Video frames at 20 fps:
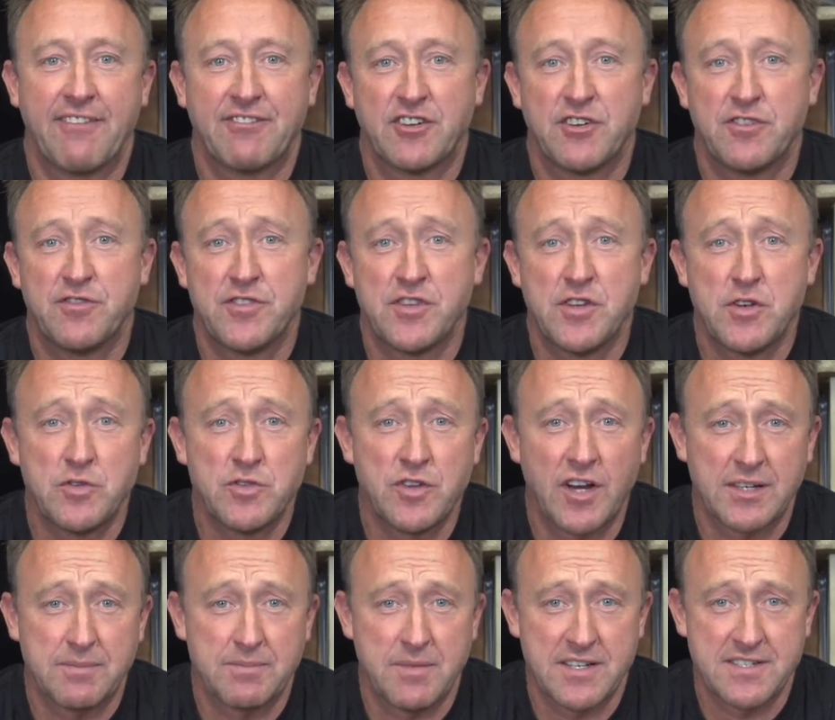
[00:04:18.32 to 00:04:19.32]
after a few
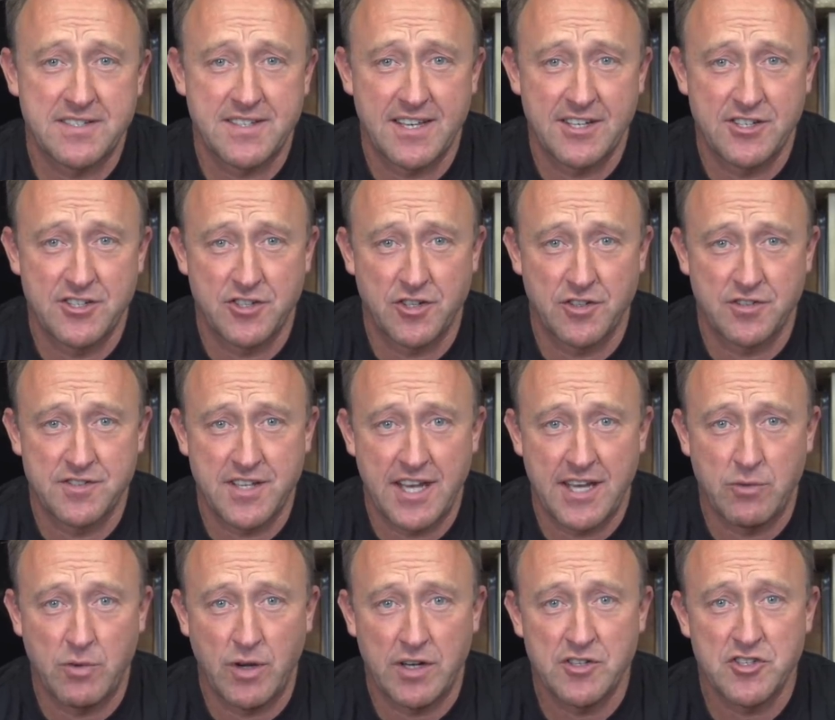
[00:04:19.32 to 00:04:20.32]
nightmare stages on
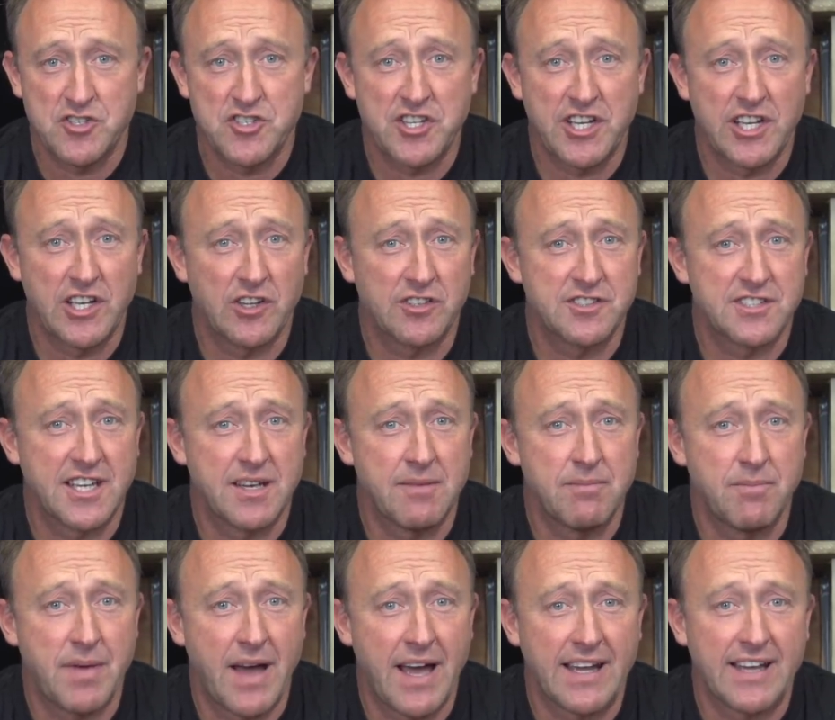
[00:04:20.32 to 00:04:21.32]
day one. She looked to
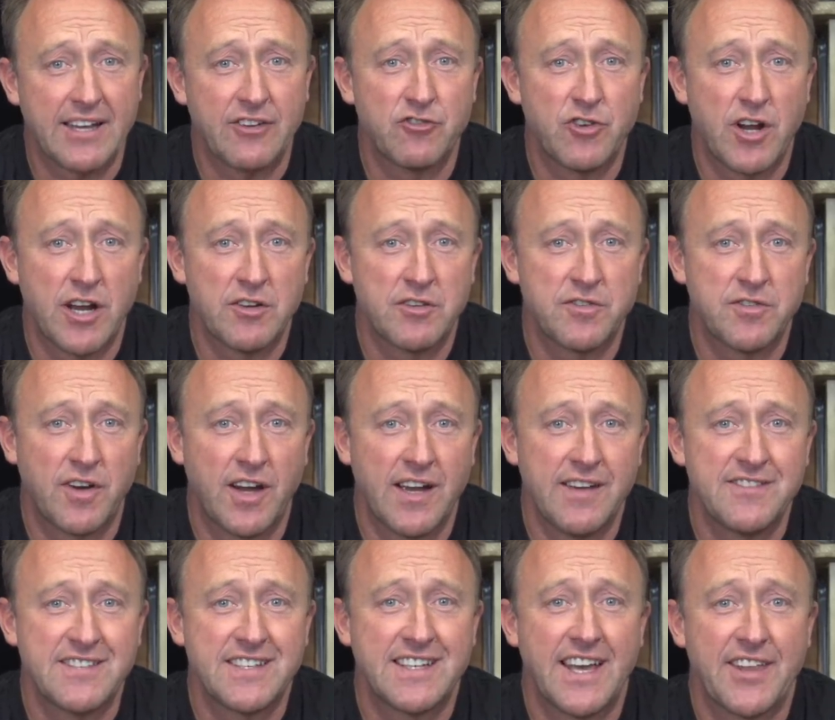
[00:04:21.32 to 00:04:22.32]
come back in round
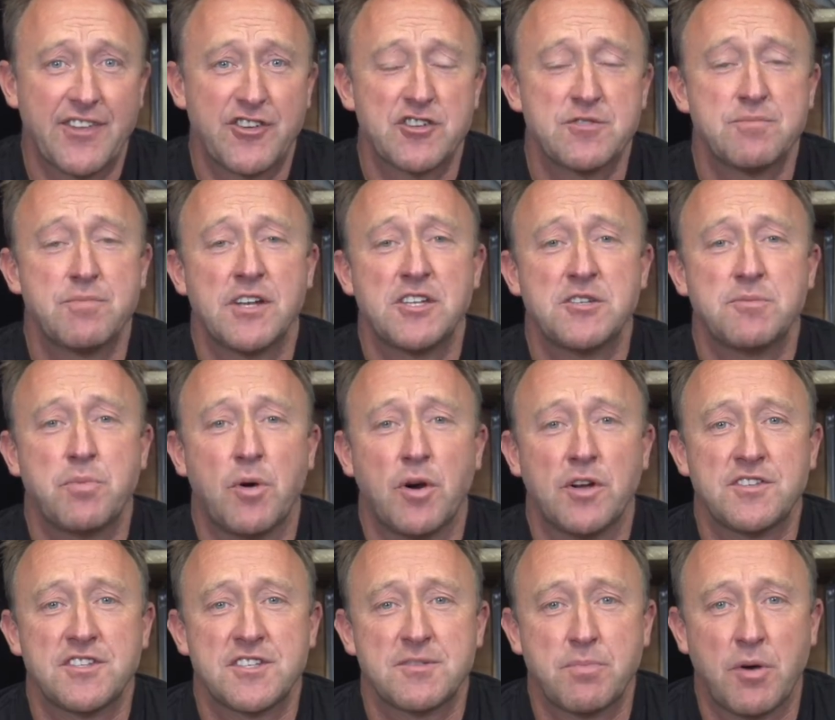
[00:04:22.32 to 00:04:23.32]
five to gather as much
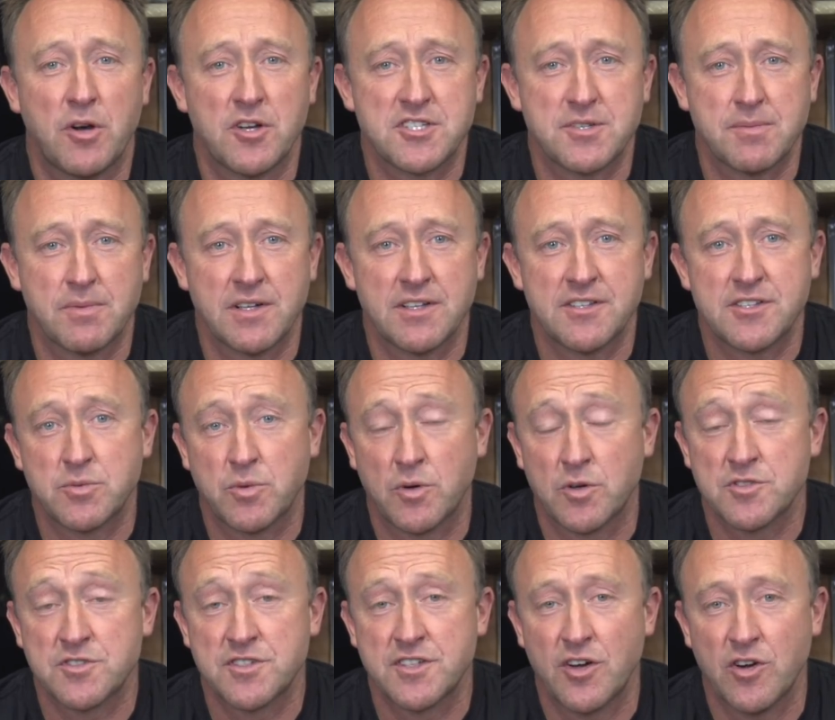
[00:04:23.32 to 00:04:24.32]
points as possible
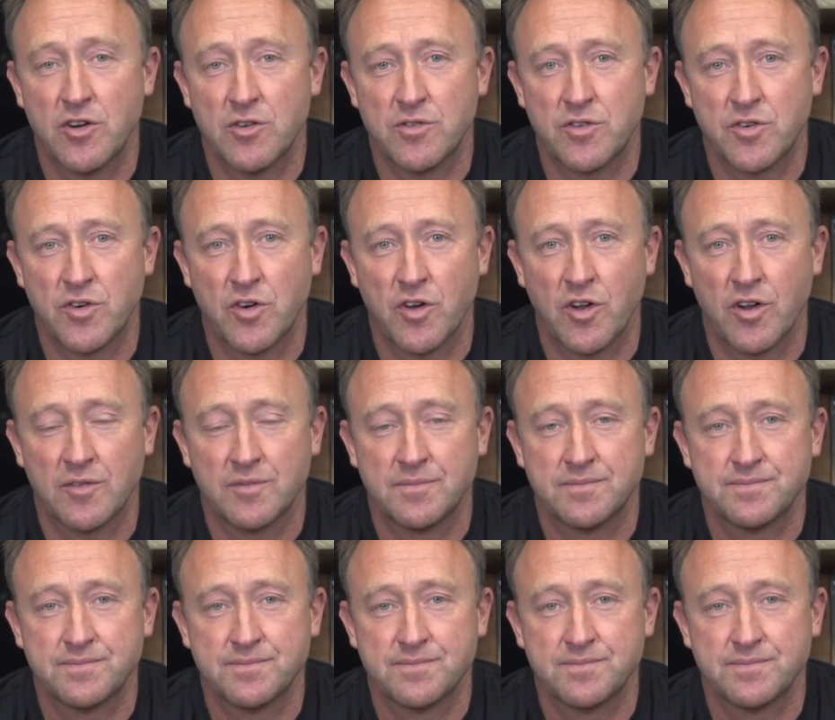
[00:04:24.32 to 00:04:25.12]
towards the overall.